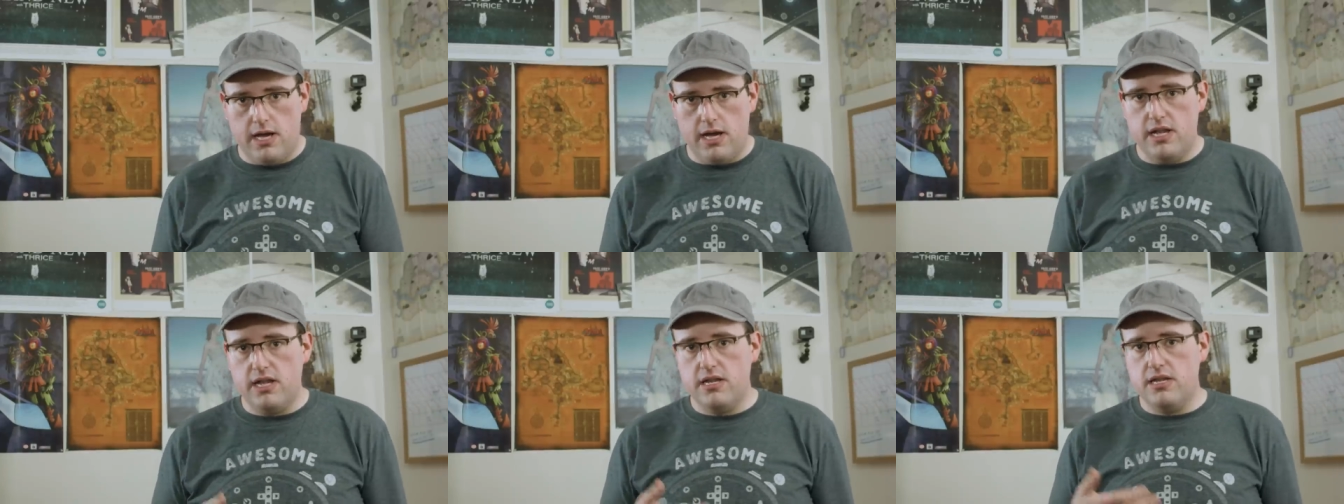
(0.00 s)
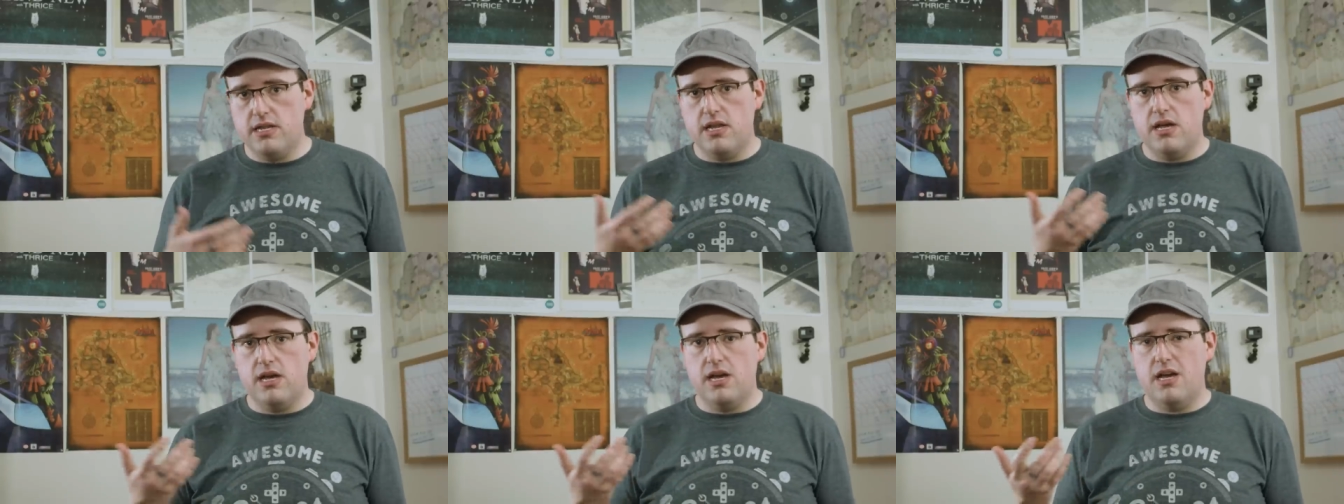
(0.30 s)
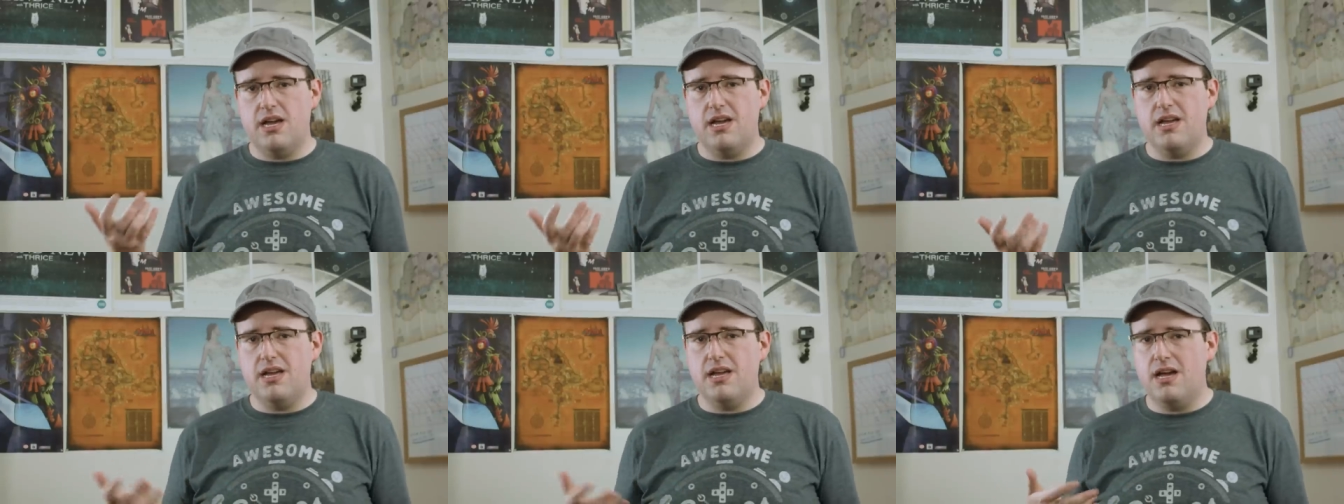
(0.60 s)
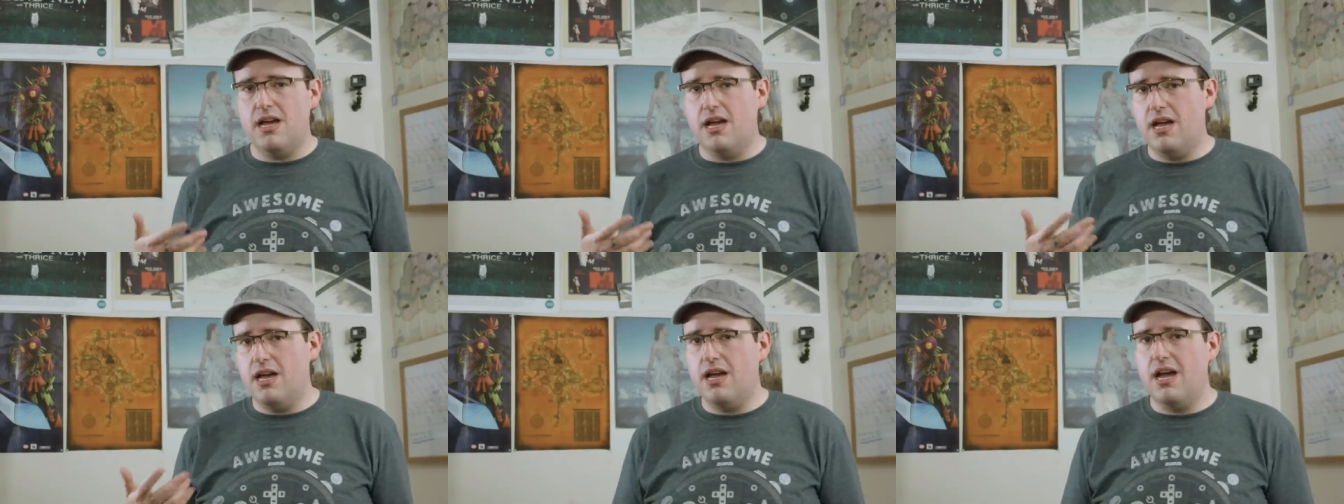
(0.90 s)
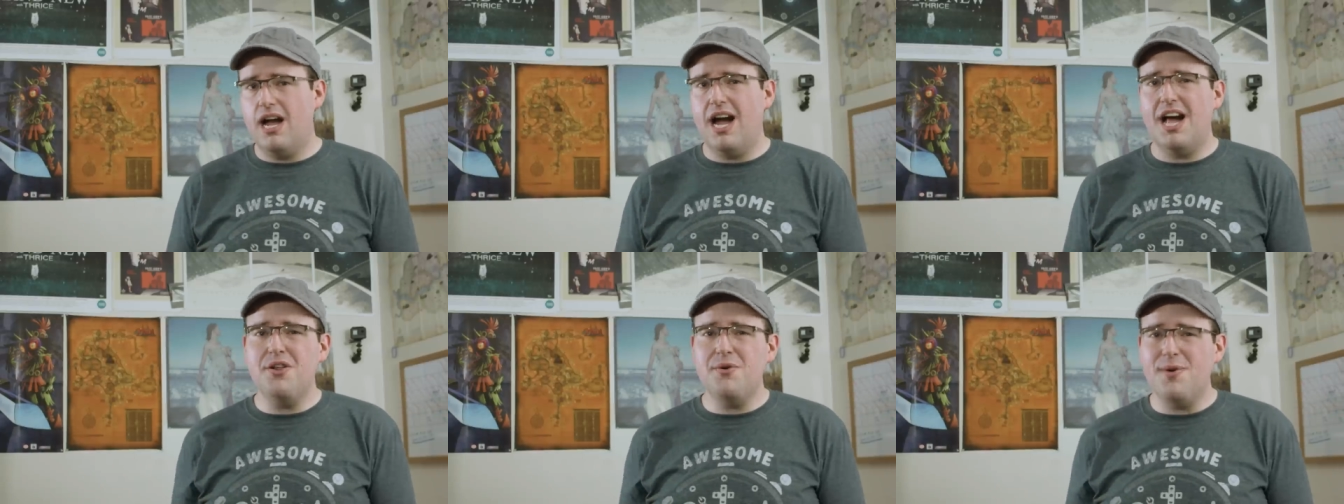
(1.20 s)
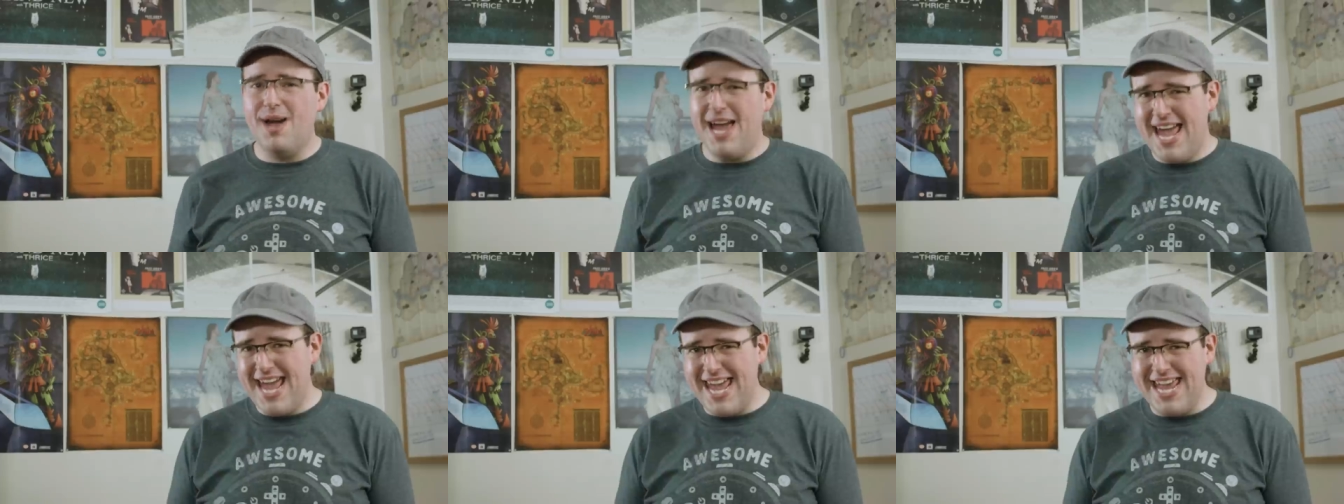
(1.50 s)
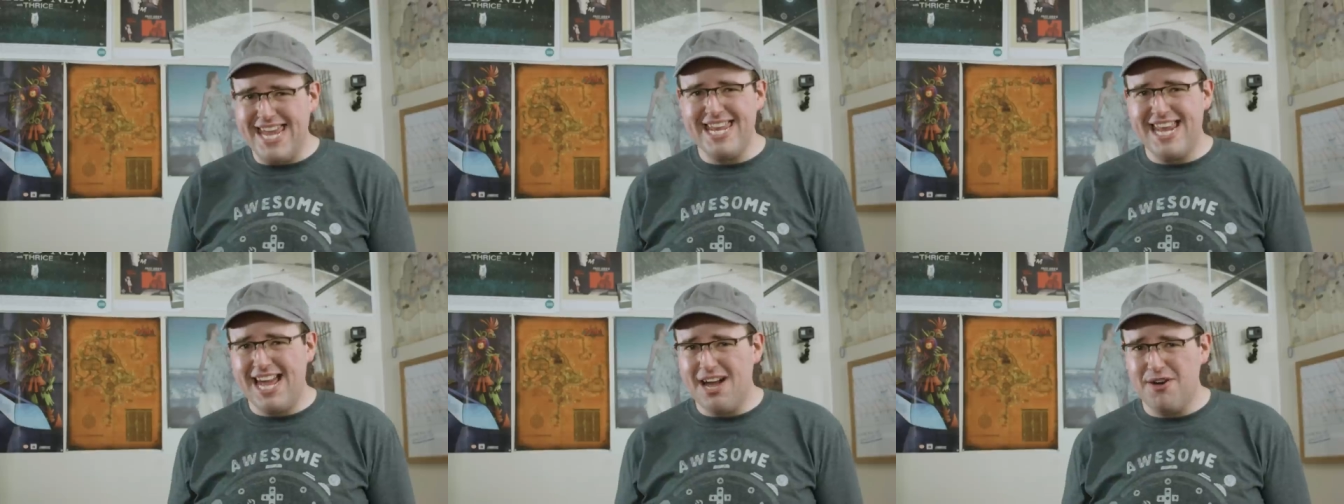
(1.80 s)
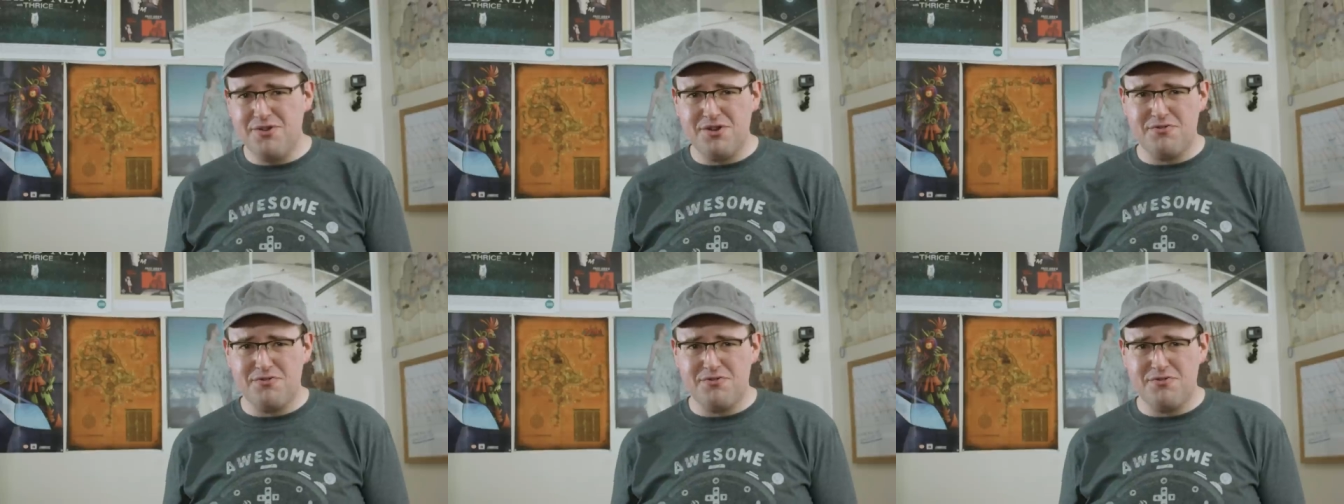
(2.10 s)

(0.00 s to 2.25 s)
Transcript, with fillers: And uh, I don't hate how